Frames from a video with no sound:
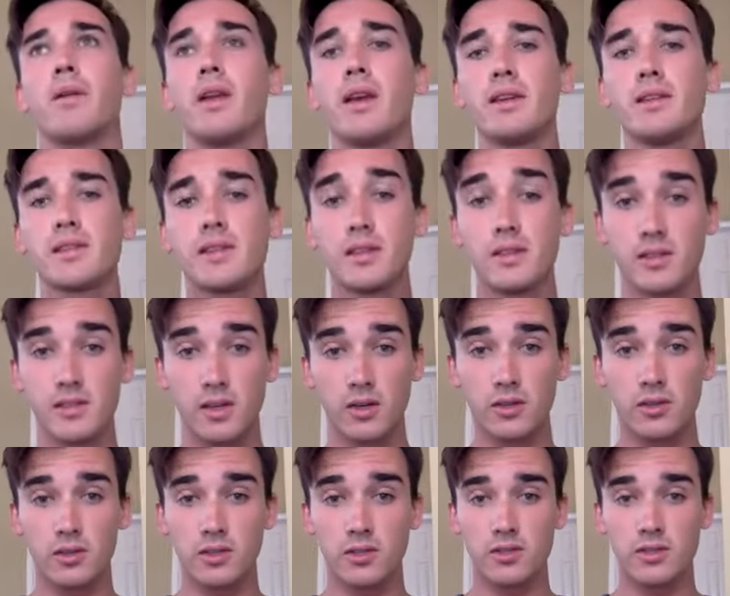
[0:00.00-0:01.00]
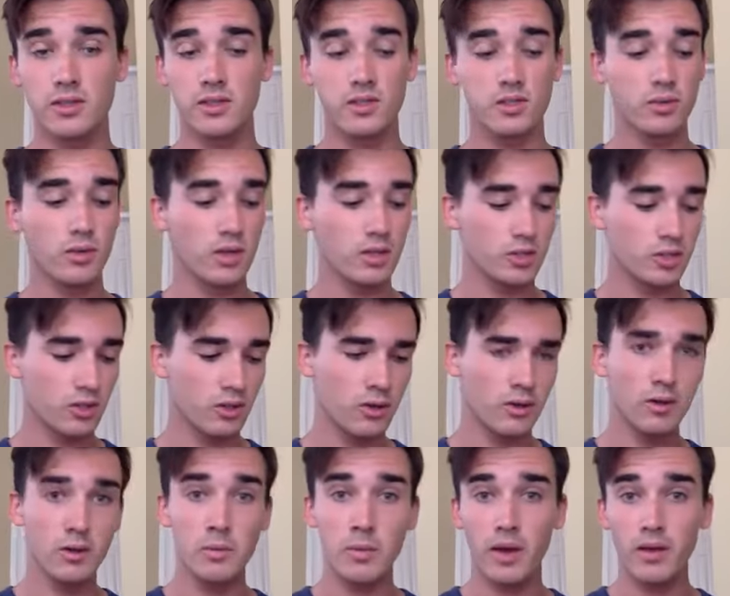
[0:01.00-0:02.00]
out of place in a social
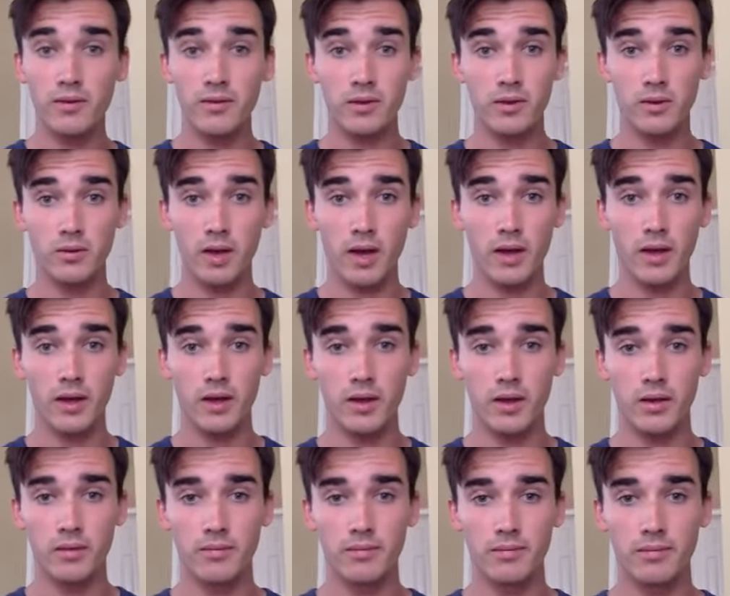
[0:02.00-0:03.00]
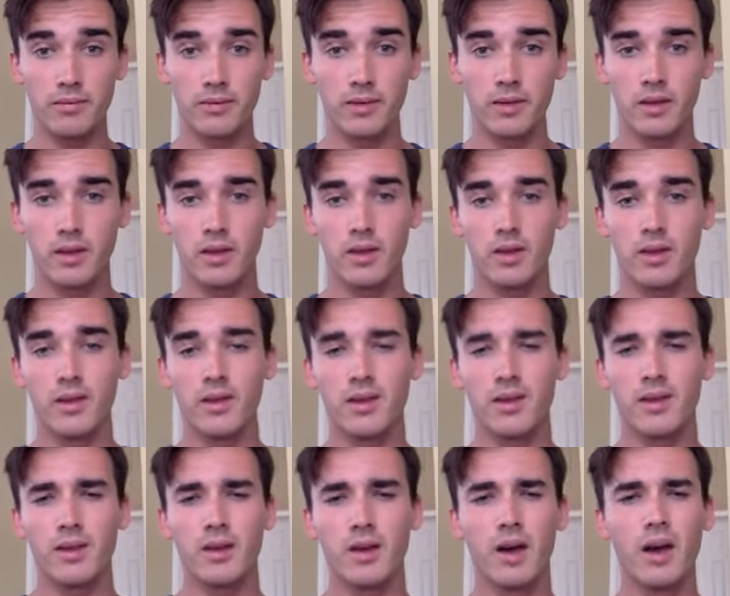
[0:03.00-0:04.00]
situation, or you might feel right at home.
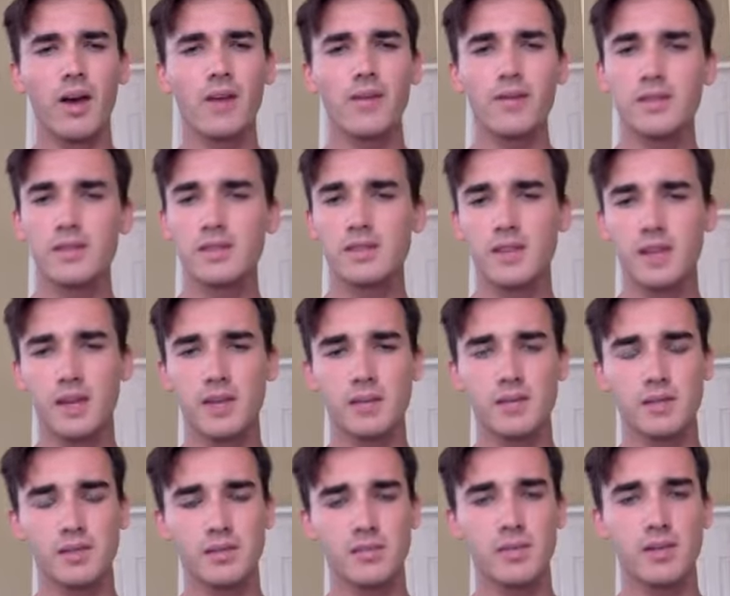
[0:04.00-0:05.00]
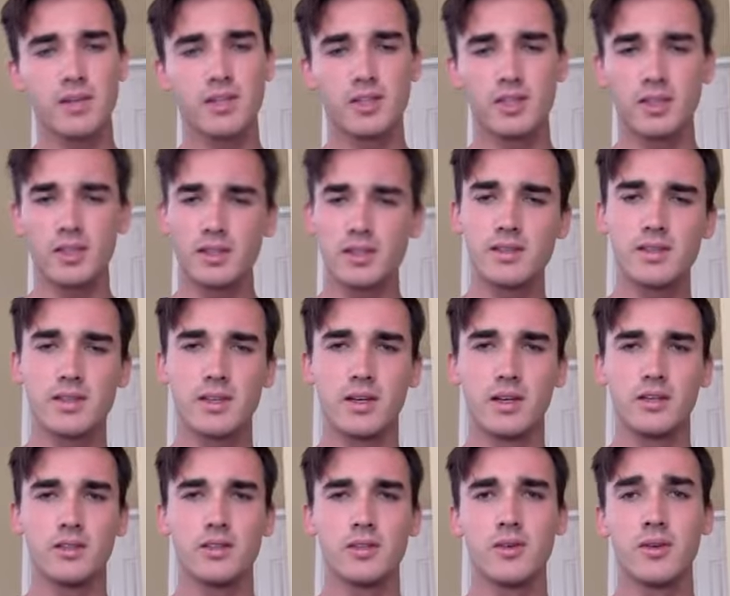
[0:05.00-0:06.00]
Oftentimes, it's
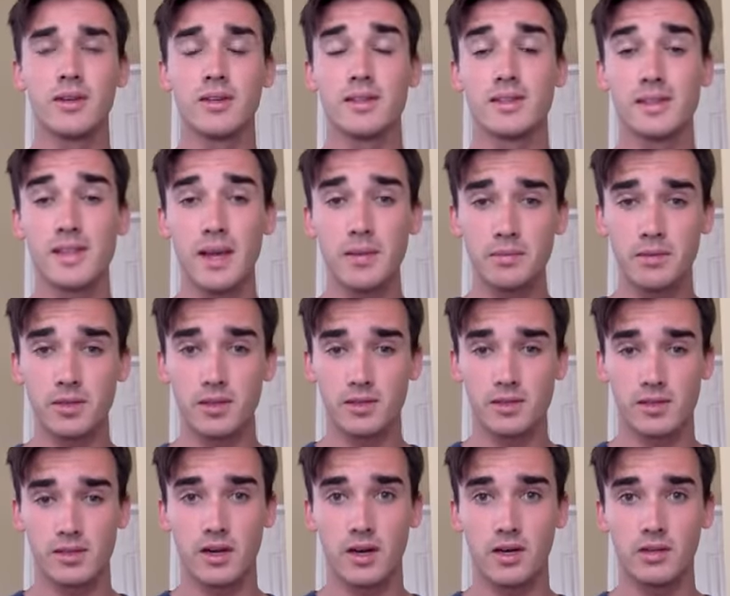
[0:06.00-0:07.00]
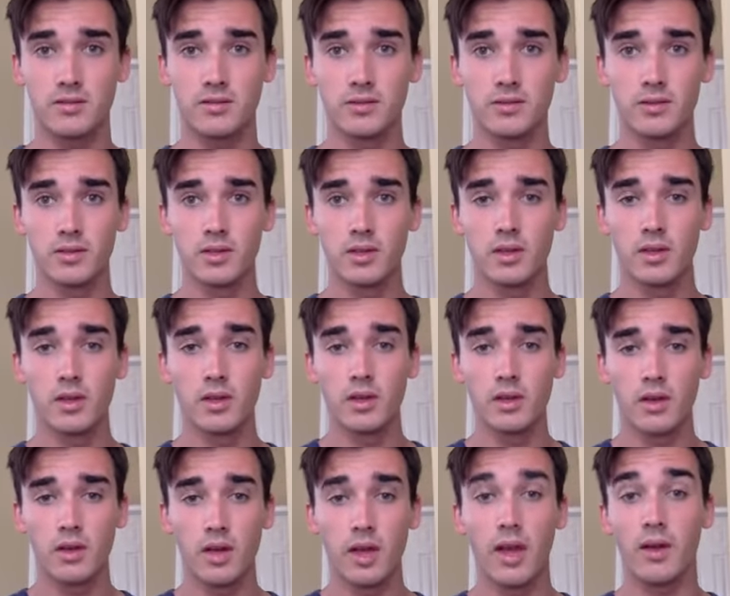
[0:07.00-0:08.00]
much easier to accept yourself
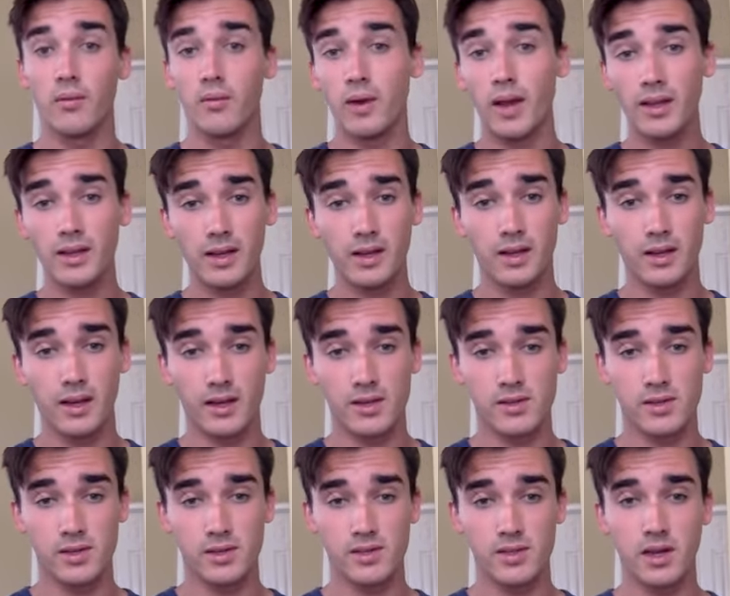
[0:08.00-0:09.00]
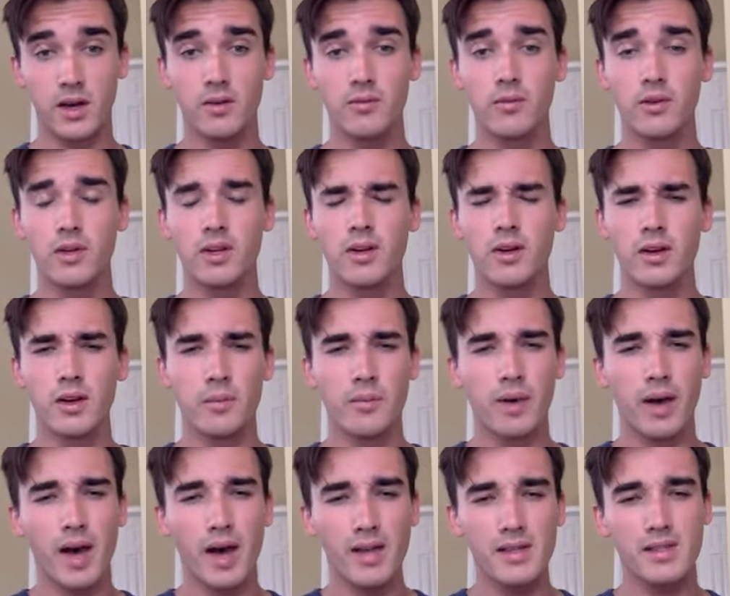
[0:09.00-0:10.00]
and recognize yourself
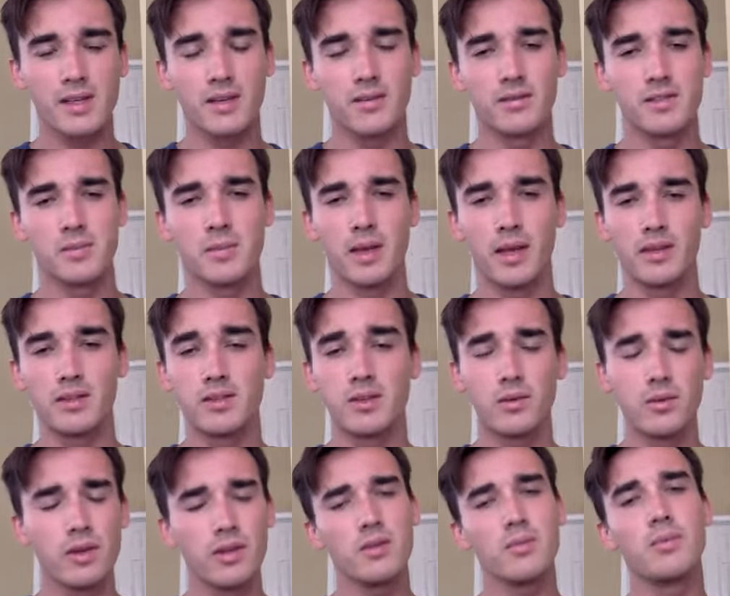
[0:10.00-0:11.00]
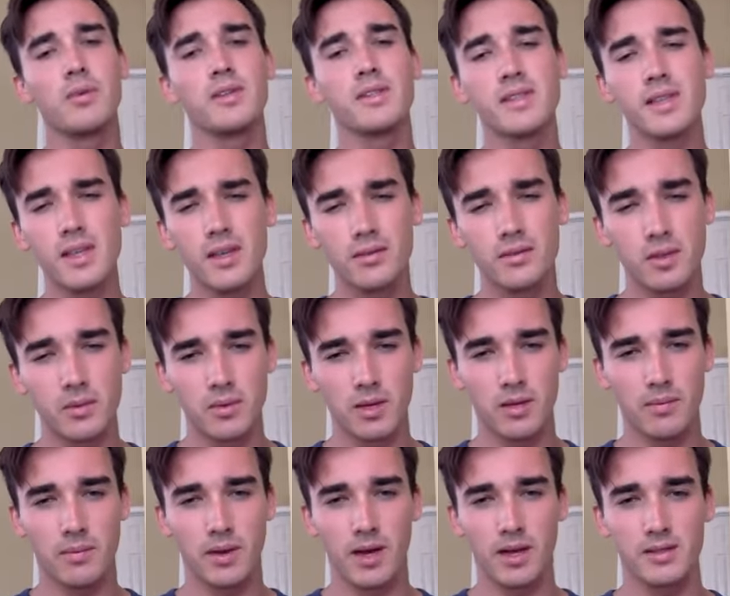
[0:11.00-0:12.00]
when you're in a positive space, or what you
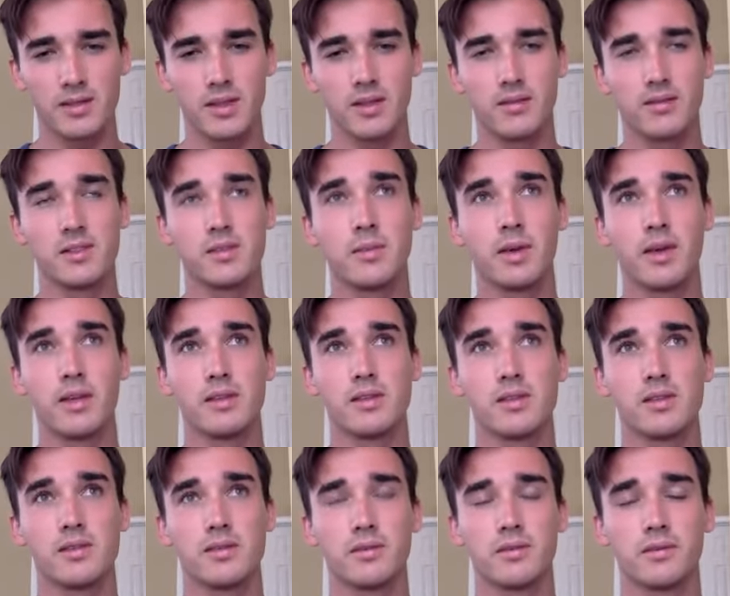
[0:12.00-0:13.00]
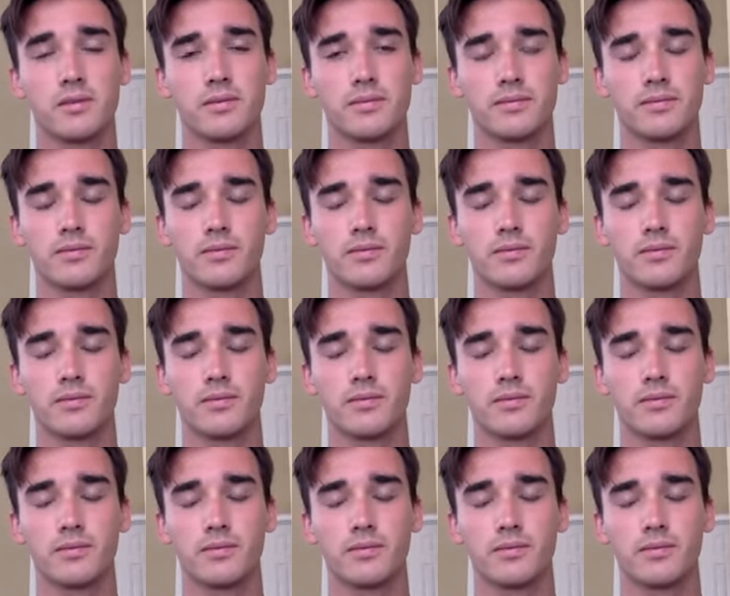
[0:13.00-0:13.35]
perceive to be a positive space.